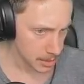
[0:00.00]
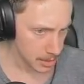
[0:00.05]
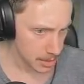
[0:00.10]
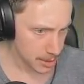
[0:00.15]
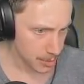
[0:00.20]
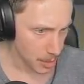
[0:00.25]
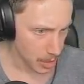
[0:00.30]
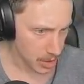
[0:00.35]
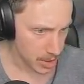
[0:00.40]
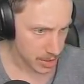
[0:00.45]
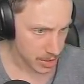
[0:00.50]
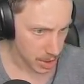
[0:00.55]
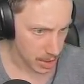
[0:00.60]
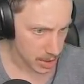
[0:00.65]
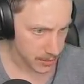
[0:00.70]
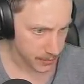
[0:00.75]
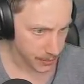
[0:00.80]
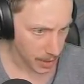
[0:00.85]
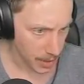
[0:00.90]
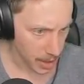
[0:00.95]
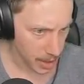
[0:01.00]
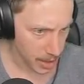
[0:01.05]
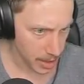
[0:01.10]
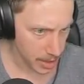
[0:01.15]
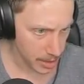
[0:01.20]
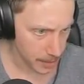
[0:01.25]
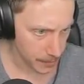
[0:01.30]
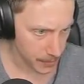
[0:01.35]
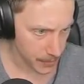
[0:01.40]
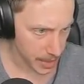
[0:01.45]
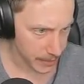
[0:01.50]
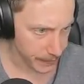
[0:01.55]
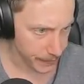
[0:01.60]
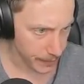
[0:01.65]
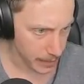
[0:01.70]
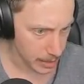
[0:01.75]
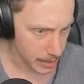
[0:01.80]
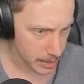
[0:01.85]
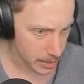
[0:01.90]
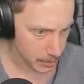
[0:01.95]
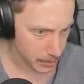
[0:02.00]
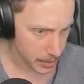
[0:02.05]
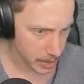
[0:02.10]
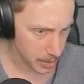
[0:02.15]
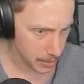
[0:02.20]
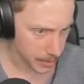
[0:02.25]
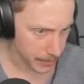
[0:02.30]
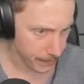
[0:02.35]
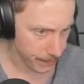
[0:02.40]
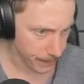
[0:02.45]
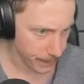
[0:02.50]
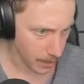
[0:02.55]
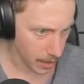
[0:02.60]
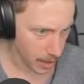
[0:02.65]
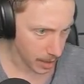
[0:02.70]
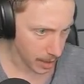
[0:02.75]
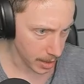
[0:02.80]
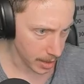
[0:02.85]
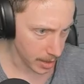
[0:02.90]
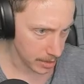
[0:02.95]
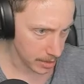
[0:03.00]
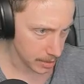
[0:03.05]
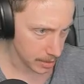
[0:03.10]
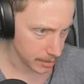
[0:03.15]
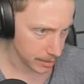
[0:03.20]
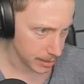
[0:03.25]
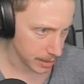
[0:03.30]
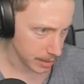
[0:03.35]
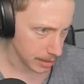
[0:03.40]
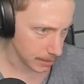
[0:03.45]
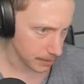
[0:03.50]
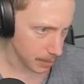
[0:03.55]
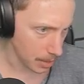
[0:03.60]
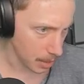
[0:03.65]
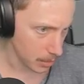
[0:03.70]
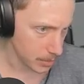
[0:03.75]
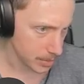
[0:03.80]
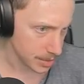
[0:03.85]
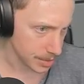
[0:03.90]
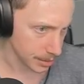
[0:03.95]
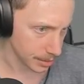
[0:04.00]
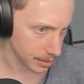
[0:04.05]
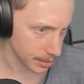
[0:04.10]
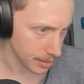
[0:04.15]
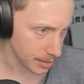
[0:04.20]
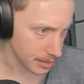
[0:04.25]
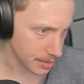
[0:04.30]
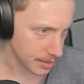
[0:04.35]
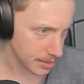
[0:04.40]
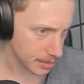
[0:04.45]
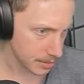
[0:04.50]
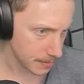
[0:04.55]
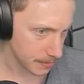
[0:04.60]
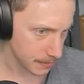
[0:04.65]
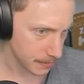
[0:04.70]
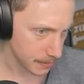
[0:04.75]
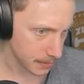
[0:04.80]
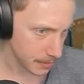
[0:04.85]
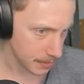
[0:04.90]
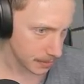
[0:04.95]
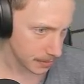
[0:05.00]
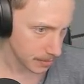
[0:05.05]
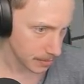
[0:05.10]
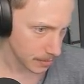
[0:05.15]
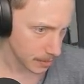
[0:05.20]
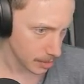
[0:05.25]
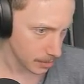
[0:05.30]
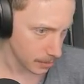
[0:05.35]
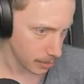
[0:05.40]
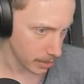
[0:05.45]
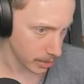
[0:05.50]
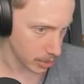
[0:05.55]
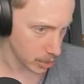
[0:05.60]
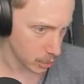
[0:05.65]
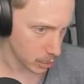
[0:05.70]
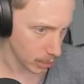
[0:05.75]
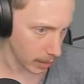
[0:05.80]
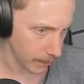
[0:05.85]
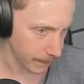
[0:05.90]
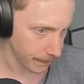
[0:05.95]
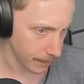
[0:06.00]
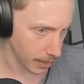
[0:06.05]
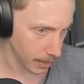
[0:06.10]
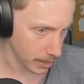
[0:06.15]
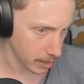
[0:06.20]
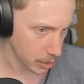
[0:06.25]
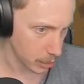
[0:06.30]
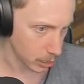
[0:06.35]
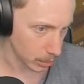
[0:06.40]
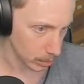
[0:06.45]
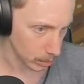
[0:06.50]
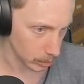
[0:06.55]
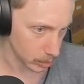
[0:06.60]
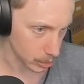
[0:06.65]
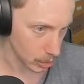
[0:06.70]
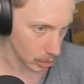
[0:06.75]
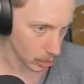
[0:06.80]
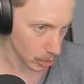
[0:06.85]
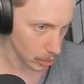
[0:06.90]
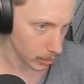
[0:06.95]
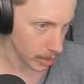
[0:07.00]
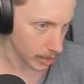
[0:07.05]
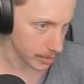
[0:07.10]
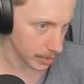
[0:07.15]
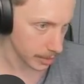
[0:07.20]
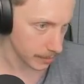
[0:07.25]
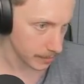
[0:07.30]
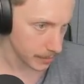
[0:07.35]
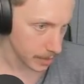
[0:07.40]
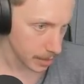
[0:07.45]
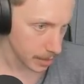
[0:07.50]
Smoking sign's fine. The vents appear to be fine. The posters, pretty sure are fine. Cute little doggo right there.